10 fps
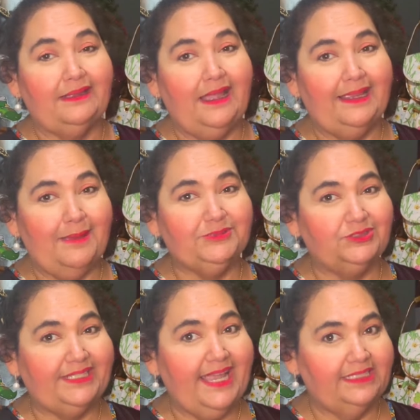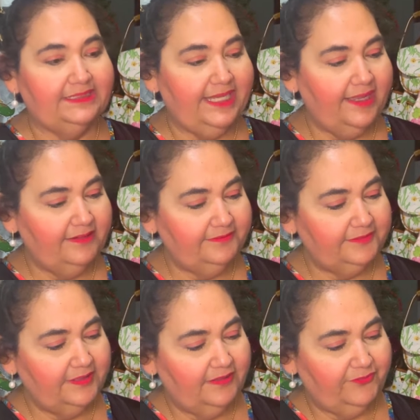I absolutely had to have
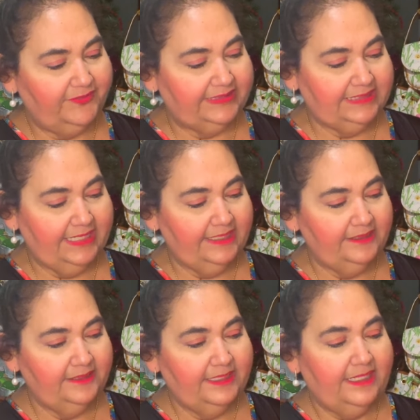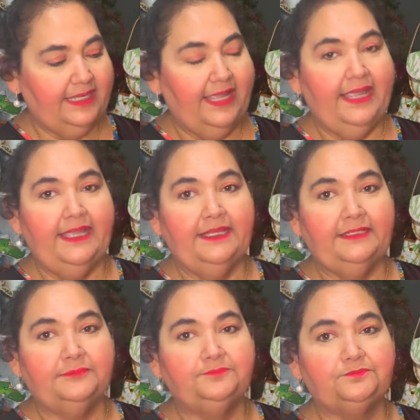for the day,
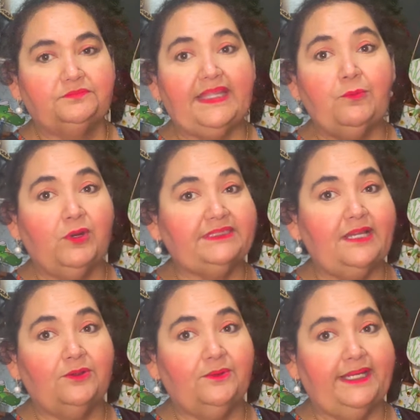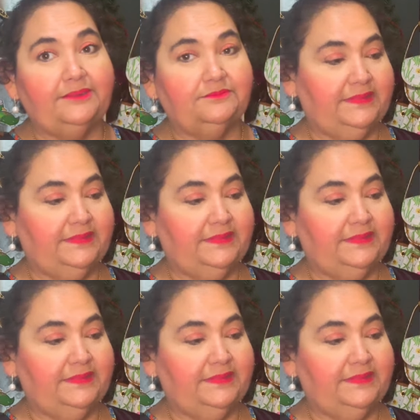and it worked out great.